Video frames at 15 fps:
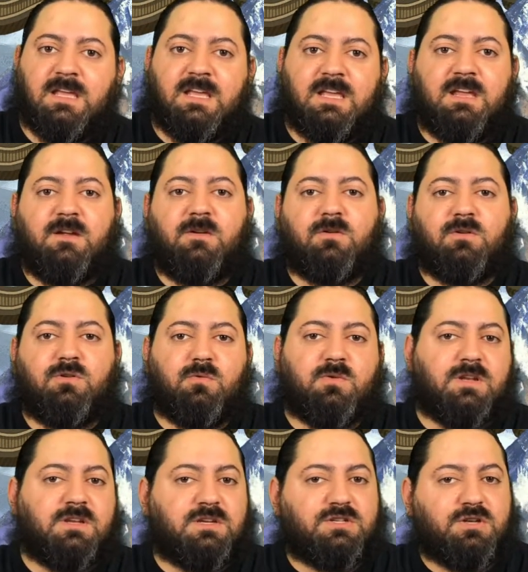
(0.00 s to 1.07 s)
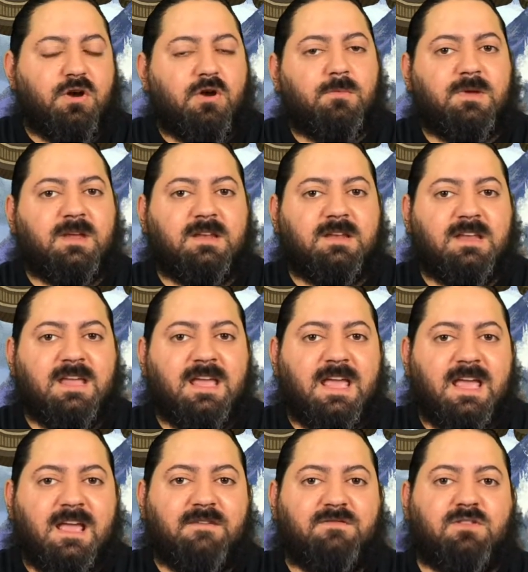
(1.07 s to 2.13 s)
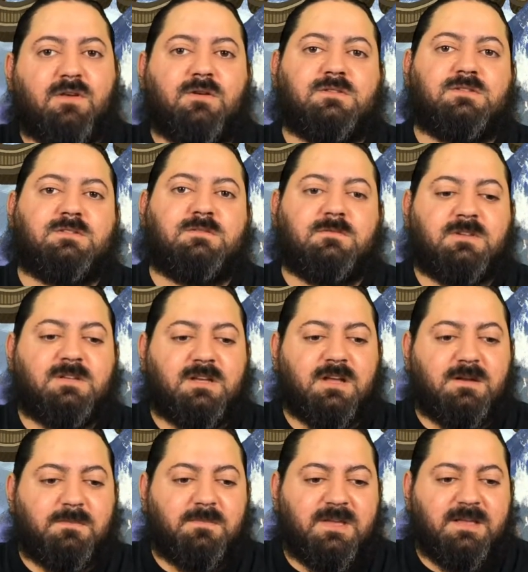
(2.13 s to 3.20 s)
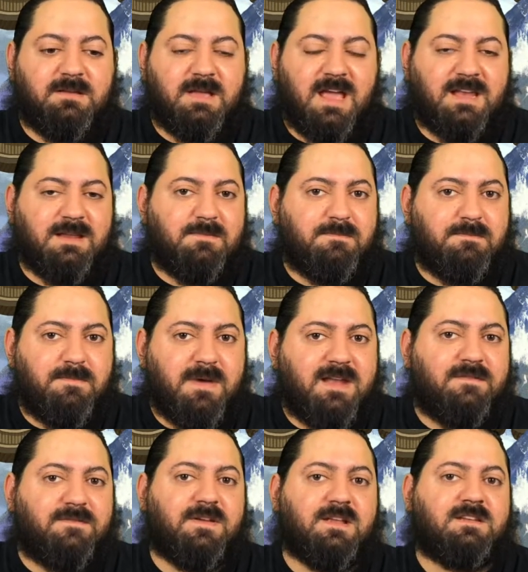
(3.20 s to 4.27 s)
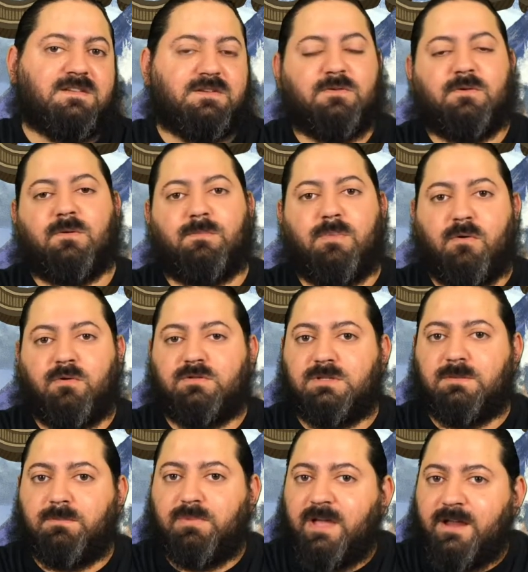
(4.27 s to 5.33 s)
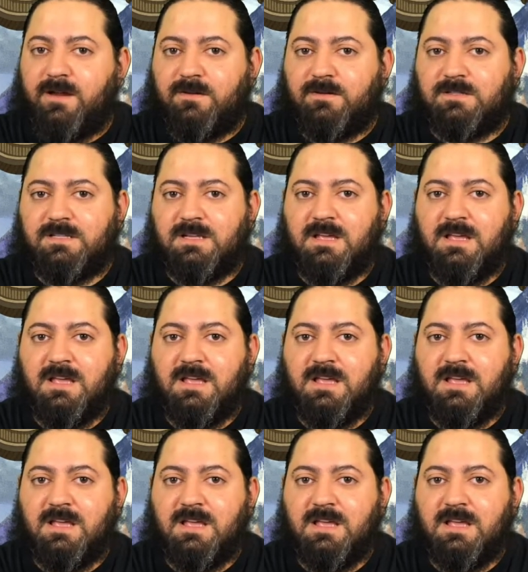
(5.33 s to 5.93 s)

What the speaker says: Here you can determine if those going to be any benefit to your opposing players.